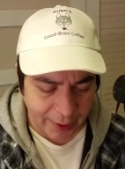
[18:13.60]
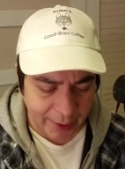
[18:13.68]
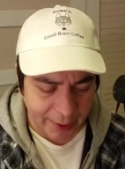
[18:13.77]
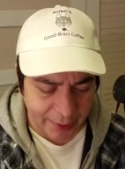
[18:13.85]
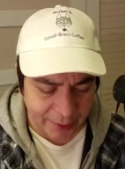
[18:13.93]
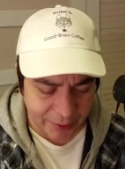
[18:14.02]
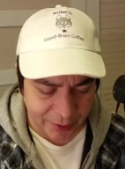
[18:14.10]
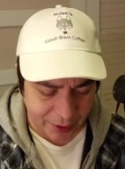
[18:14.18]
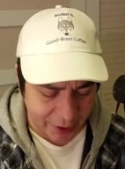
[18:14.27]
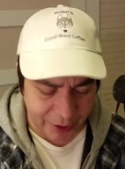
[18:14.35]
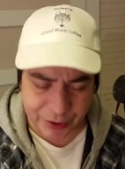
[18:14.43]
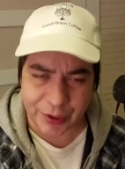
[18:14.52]
and
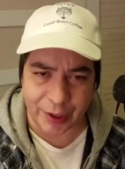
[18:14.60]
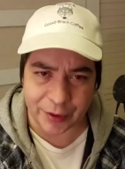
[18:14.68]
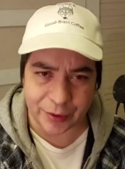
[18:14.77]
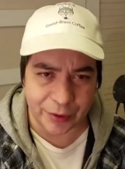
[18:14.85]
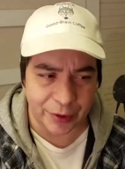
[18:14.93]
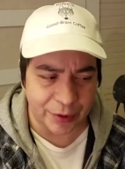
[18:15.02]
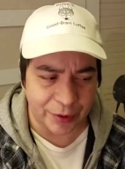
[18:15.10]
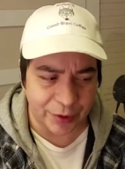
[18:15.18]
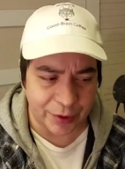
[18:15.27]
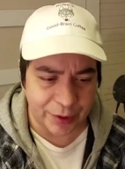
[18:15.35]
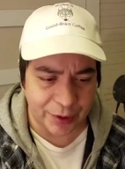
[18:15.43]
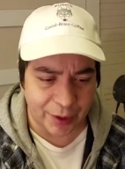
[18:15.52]
like I said, the
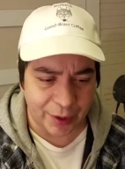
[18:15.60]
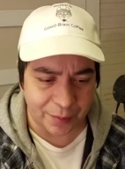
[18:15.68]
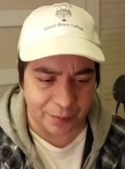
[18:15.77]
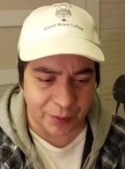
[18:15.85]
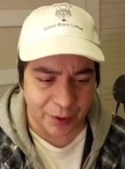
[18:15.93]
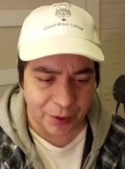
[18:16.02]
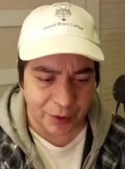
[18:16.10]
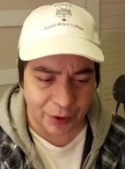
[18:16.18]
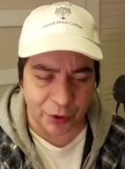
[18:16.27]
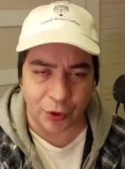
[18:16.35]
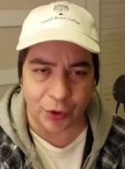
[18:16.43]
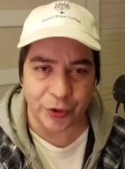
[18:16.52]
the um, the
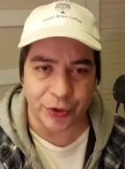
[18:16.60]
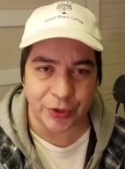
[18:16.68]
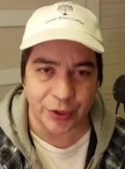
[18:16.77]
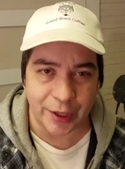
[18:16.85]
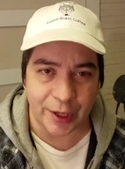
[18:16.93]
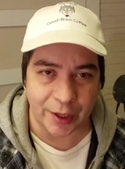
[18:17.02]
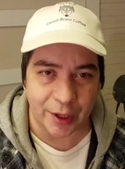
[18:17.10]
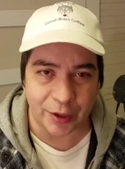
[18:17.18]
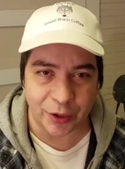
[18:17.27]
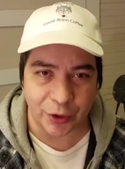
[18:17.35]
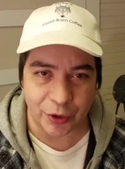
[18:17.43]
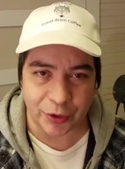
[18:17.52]
goal is to get a
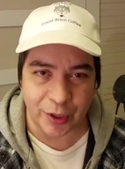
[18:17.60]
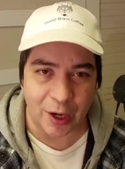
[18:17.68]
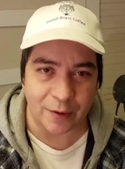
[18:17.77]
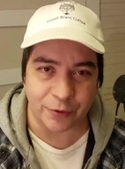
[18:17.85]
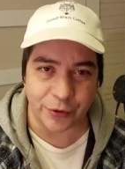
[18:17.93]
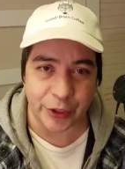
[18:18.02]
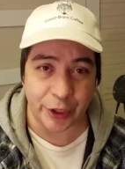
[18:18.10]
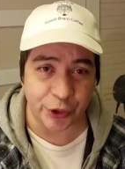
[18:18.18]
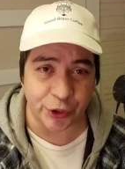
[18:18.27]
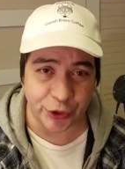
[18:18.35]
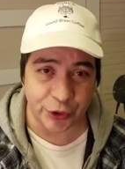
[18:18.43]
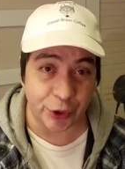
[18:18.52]
good
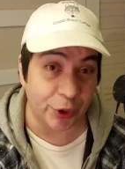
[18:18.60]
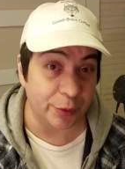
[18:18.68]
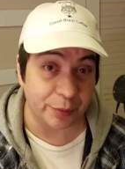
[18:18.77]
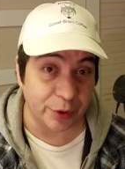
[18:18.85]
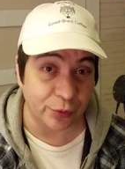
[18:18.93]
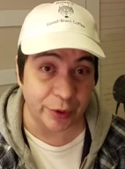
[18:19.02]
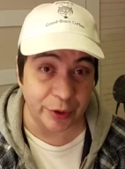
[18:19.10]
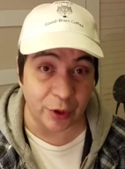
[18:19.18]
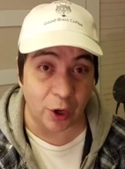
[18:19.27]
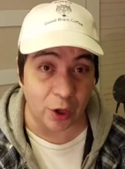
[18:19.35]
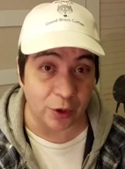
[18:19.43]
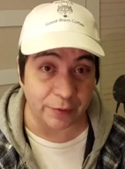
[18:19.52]
conversation started between
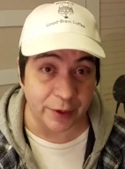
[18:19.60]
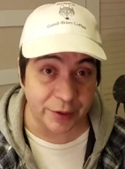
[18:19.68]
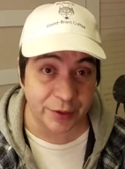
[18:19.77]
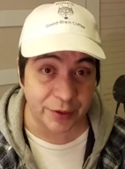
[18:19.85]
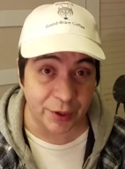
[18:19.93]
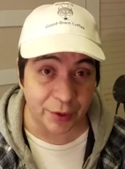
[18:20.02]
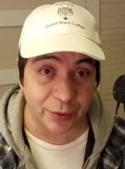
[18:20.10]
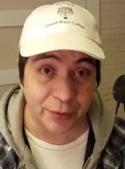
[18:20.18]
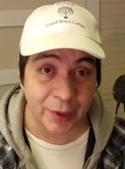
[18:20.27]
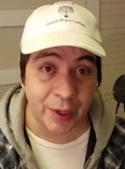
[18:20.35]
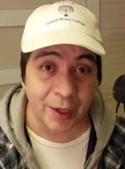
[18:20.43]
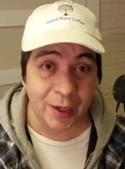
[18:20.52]
all of us. So,
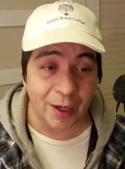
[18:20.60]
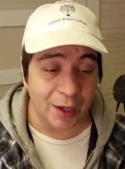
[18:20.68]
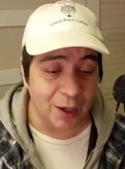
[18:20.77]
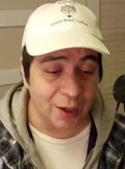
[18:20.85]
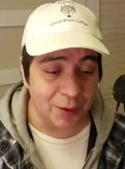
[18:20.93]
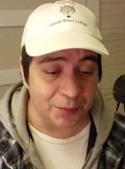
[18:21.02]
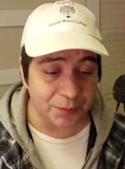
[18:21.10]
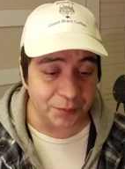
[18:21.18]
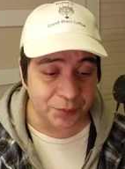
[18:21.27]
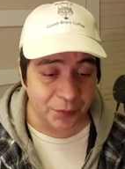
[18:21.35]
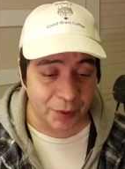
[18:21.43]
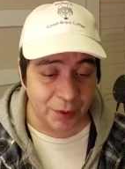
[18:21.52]
um,
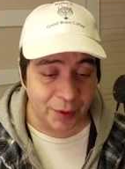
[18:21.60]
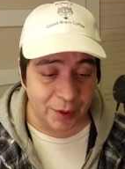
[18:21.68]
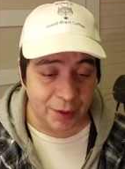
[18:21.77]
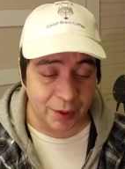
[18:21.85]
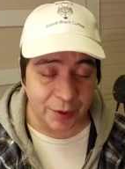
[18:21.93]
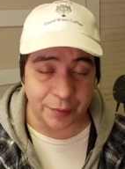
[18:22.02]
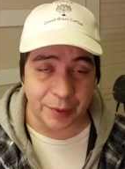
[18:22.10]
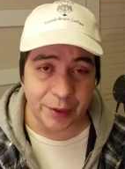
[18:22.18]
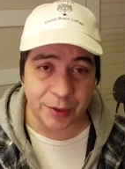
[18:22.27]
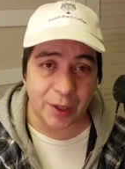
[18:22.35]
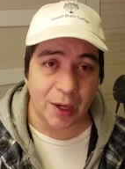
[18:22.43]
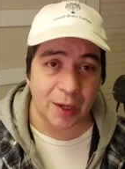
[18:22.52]
in the
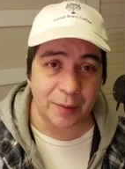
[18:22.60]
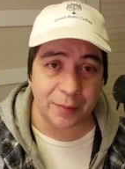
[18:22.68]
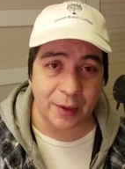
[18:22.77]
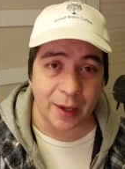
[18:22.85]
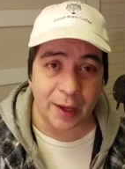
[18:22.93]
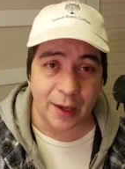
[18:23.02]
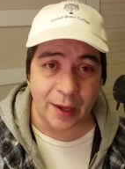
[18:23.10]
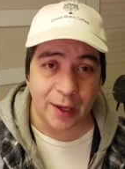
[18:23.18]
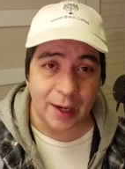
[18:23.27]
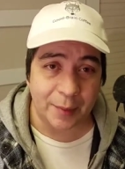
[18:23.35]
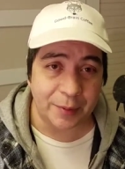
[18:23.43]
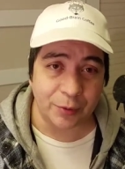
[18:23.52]
meantime,
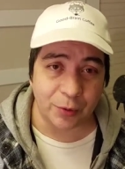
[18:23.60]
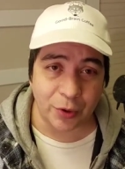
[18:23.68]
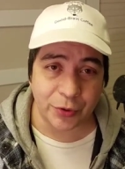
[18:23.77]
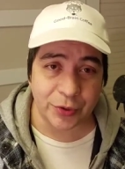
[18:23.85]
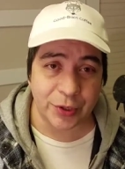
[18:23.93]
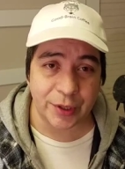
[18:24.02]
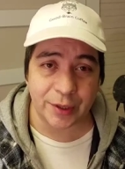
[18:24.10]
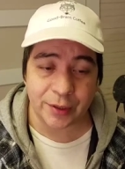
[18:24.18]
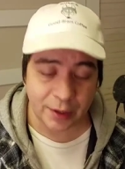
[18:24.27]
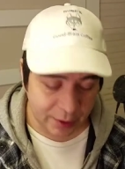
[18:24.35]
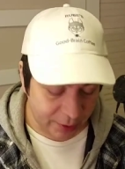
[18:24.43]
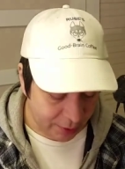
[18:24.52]
happy
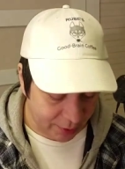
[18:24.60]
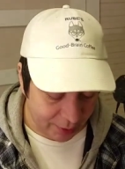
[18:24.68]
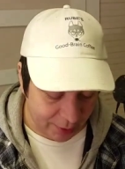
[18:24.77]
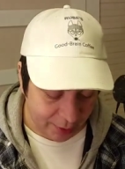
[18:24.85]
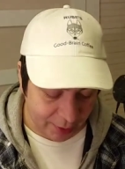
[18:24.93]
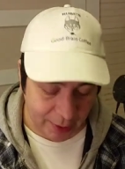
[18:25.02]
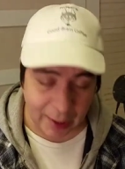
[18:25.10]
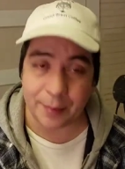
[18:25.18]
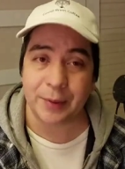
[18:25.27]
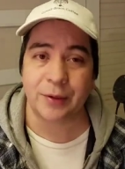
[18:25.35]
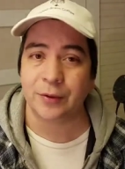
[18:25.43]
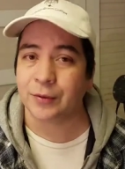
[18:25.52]
roasting,
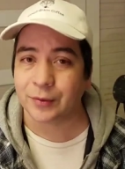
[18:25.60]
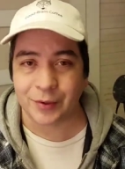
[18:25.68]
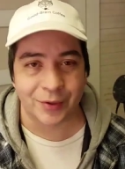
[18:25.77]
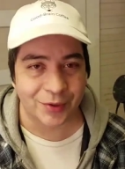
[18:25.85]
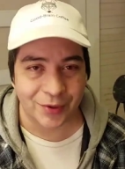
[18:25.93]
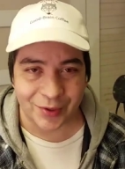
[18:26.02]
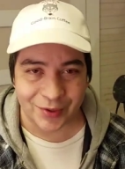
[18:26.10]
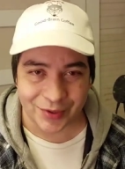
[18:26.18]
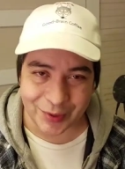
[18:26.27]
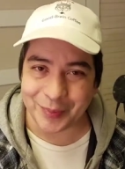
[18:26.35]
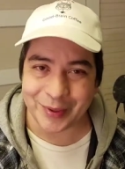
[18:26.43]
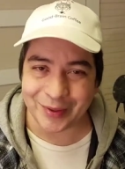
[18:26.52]
happy
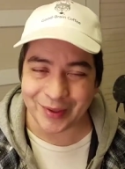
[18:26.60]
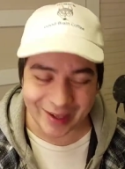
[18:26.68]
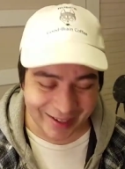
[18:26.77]
sipping,